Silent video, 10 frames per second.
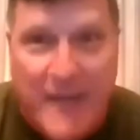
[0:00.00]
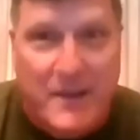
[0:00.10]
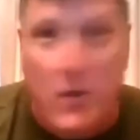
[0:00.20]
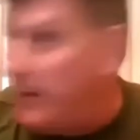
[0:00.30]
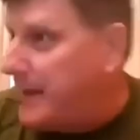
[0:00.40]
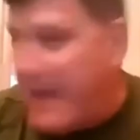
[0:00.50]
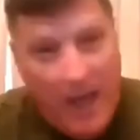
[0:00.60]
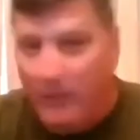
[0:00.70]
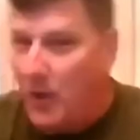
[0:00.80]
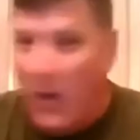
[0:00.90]
And they're going,
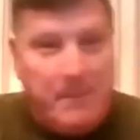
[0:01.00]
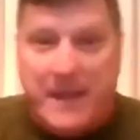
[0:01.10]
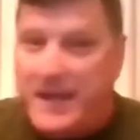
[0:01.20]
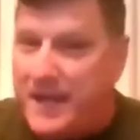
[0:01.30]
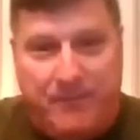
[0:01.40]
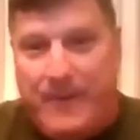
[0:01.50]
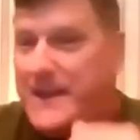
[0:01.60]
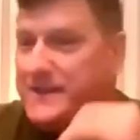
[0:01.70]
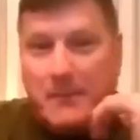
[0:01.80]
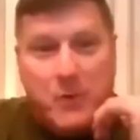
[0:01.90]
hell no, I'm getting hit in the
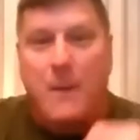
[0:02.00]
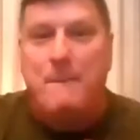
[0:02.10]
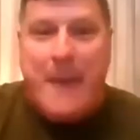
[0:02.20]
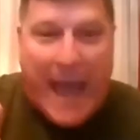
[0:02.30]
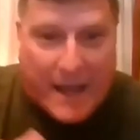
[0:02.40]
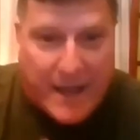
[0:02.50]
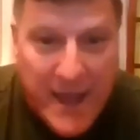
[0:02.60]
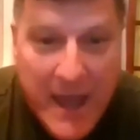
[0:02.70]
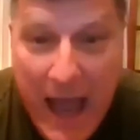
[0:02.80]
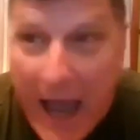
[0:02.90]
face. I'm going back.
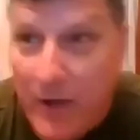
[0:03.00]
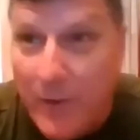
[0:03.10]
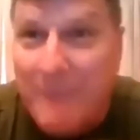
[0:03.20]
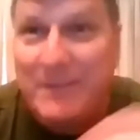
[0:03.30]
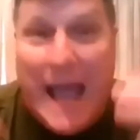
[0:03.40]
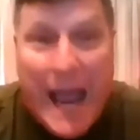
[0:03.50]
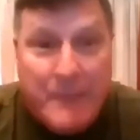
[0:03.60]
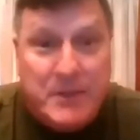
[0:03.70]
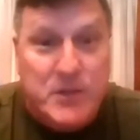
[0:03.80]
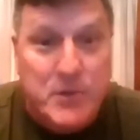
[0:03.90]
I don't have
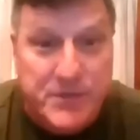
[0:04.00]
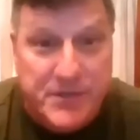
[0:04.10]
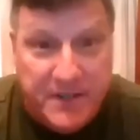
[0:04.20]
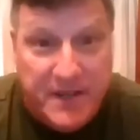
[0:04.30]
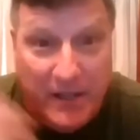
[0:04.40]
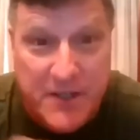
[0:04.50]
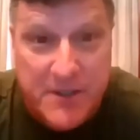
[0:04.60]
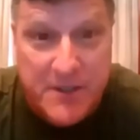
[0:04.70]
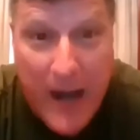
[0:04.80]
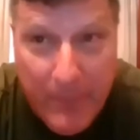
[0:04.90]
time to use this
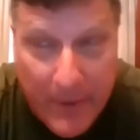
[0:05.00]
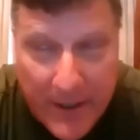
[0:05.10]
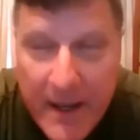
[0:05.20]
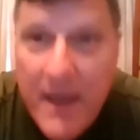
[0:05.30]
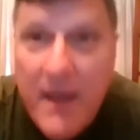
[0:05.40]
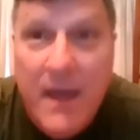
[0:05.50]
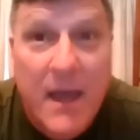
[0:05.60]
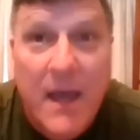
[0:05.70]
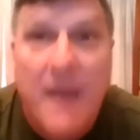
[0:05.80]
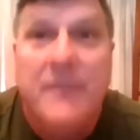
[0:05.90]
intelligence properly.
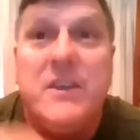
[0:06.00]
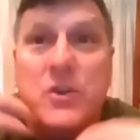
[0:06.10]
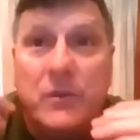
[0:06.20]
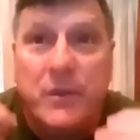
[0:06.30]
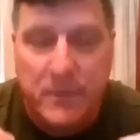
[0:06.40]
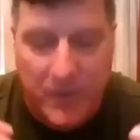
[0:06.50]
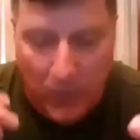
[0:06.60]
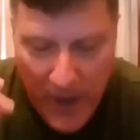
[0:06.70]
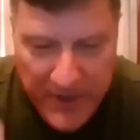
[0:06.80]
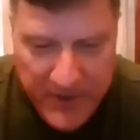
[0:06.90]
The
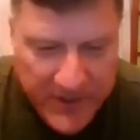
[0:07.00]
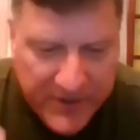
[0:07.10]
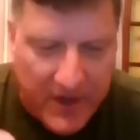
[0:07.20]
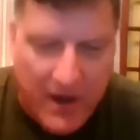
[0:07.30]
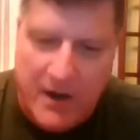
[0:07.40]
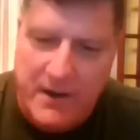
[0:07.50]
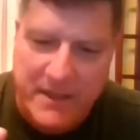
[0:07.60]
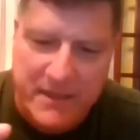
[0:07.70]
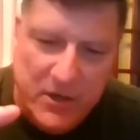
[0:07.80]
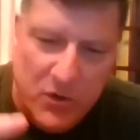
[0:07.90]
Russians are
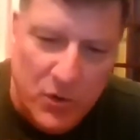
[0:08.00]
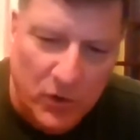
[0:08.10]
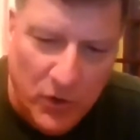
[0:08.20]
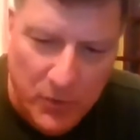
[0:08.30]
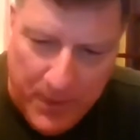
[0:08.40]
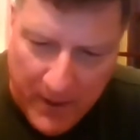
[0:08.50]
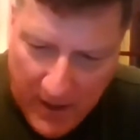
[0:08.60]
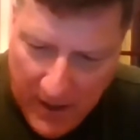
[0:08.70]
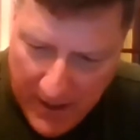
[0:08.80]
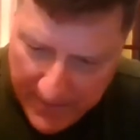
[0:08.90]
in the OODA loop
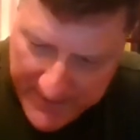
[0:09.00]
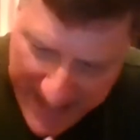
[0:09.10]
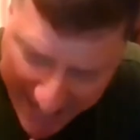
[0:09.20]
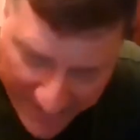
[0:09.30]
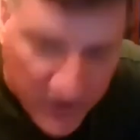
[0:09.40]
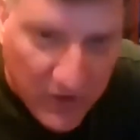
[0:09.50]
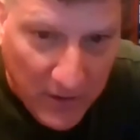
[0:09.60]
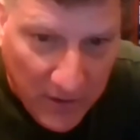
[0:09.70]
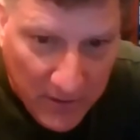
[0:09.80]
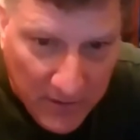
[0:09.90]
on tactical,